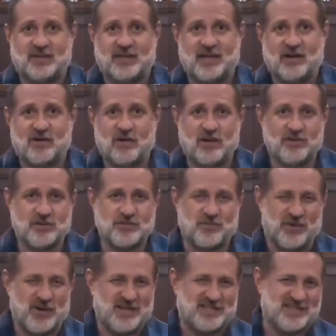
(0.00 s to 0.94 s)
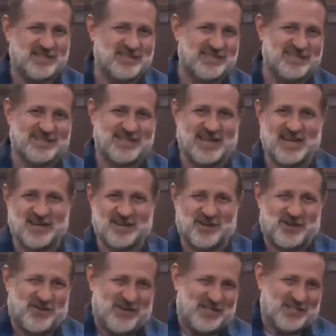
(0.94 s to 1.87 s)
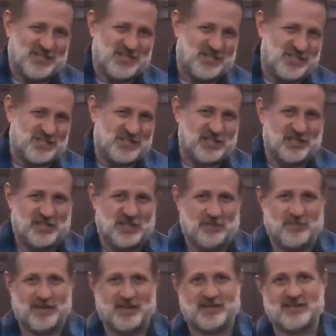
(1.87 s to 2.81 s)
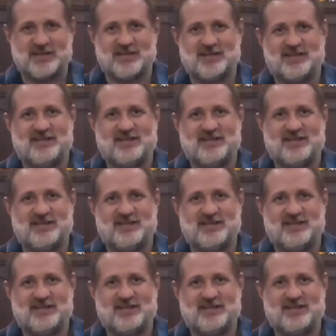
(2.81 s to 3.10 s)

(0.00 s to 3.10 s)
hear all those voices and kind of cringe just a little bit.